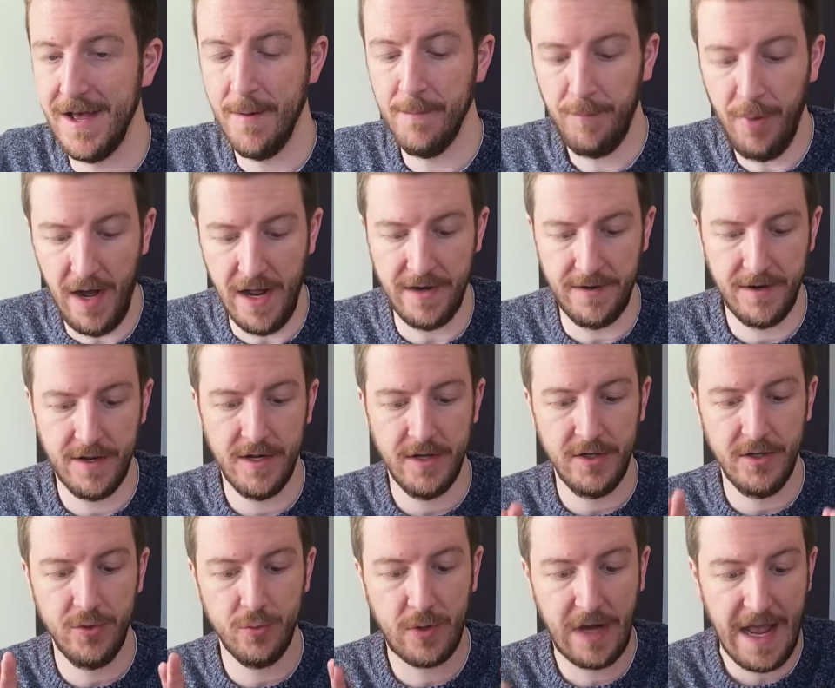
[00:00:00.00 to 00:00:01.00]
But
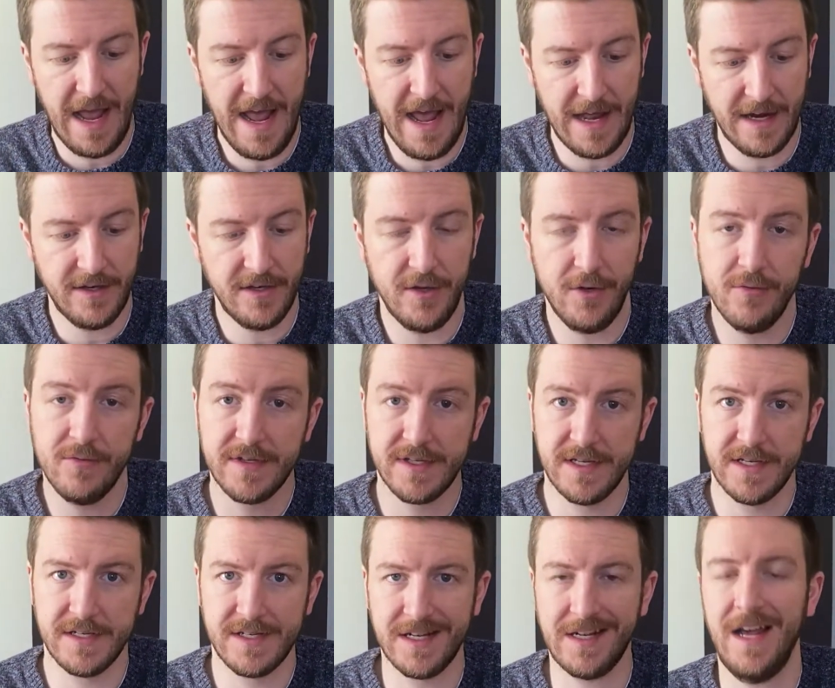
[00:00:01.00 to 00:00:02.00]
you can use
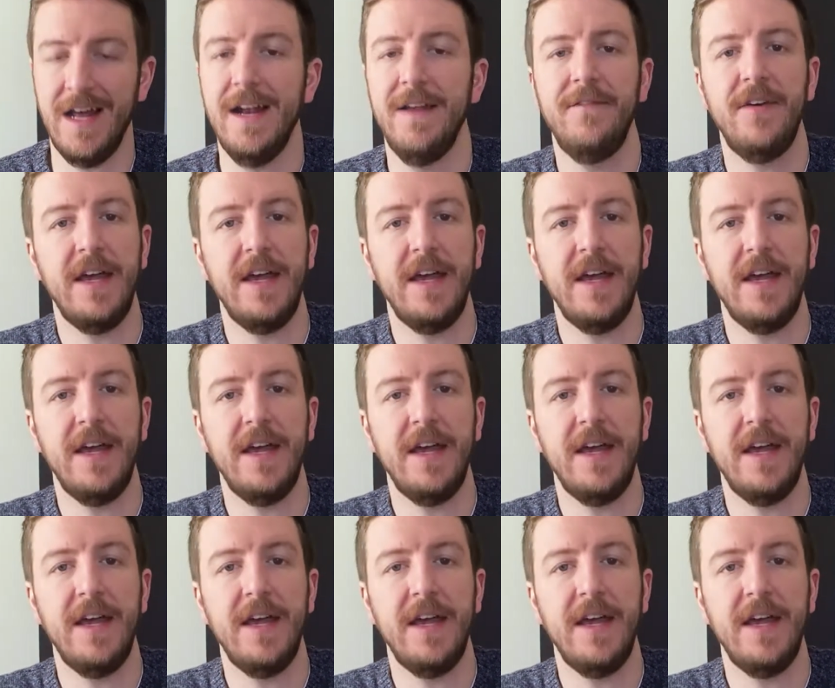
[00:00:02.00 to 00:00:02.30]
this to kind of